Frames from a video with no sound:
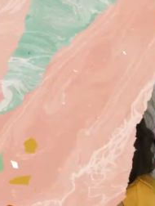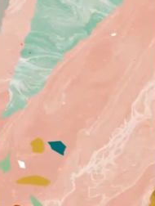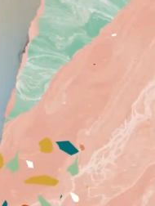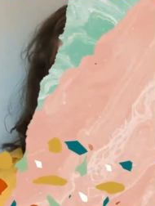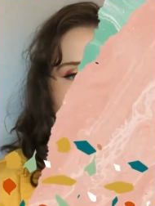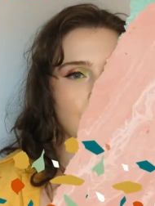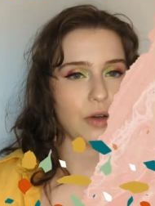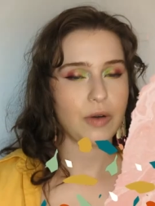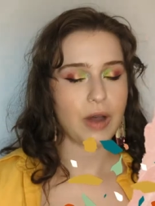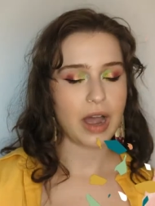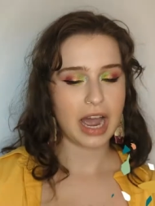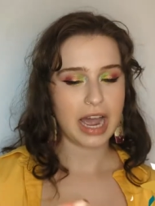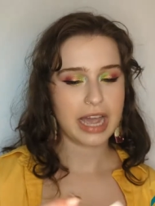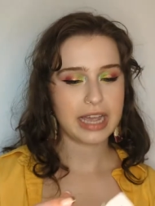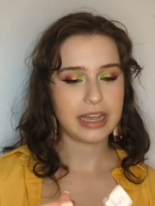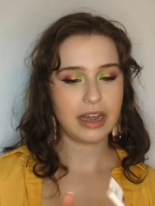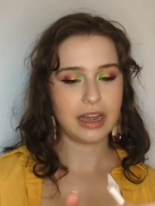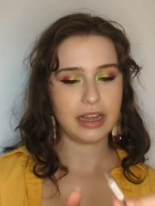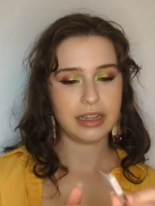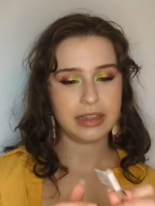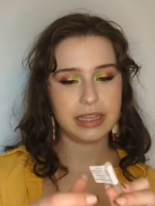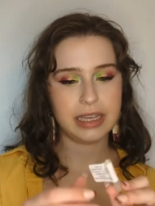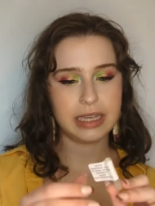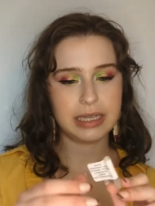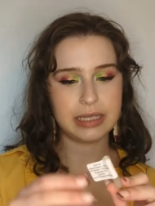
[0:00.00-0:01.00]
So I
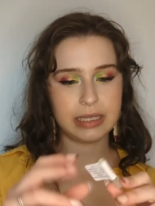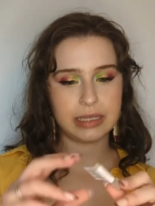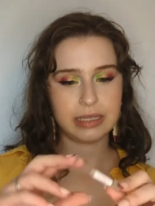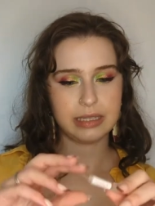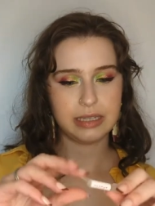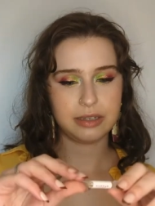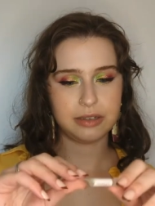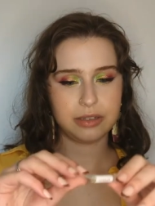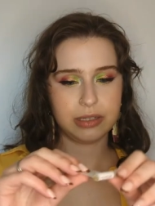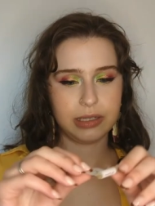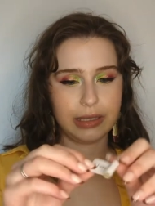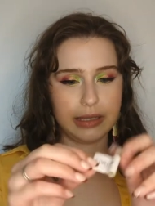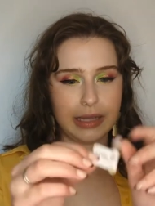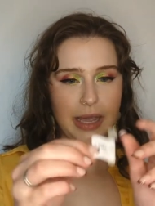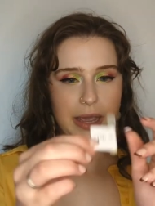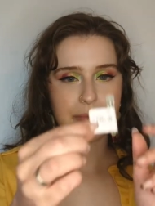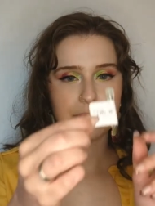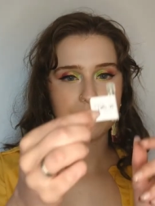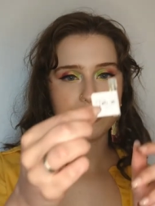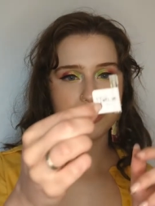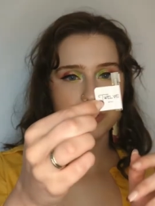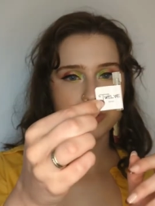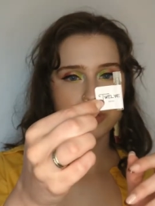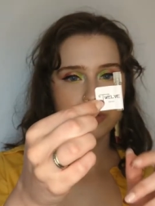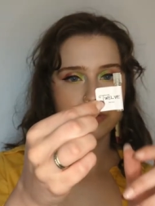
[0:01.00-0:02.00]
got these little
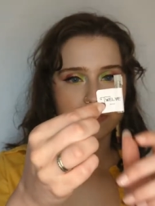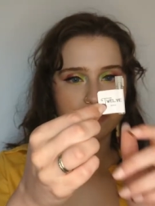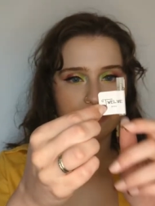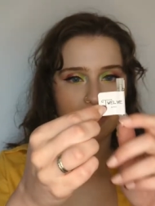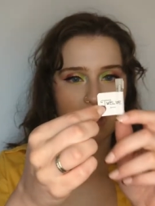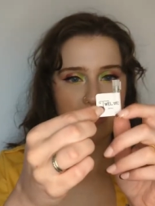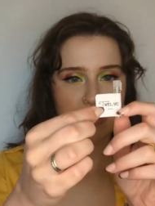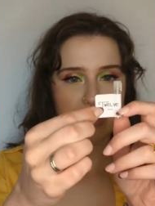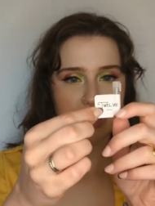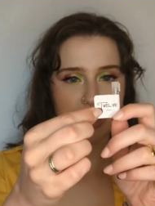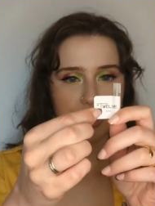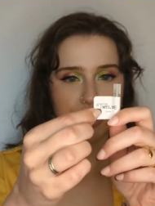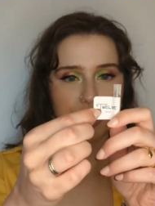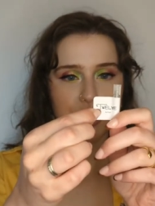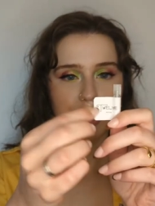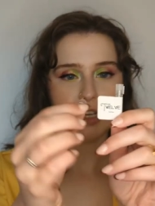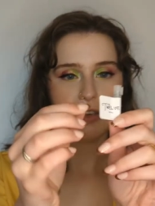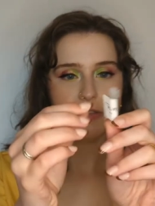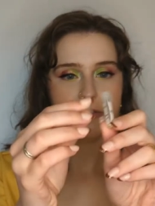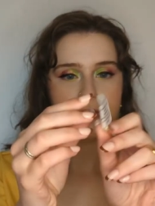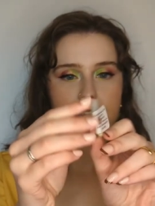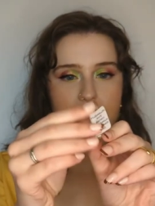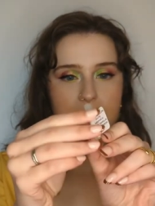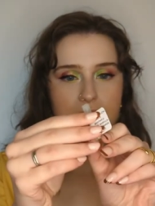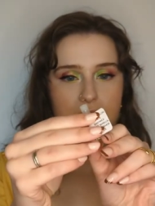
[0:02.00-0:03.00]
samples from
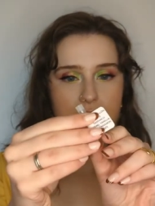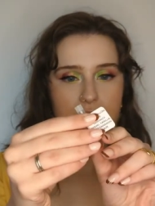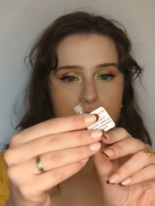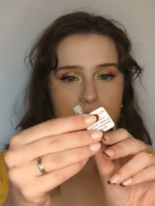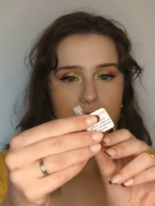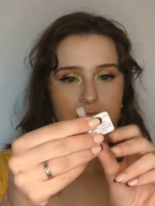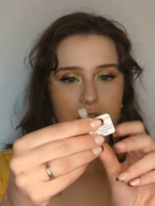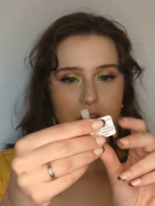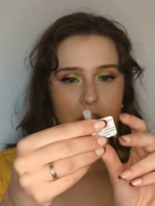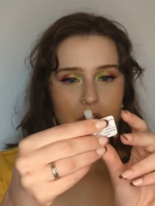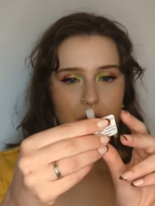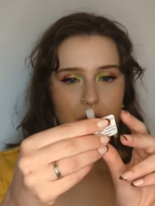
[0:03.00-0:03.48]
Ajevies,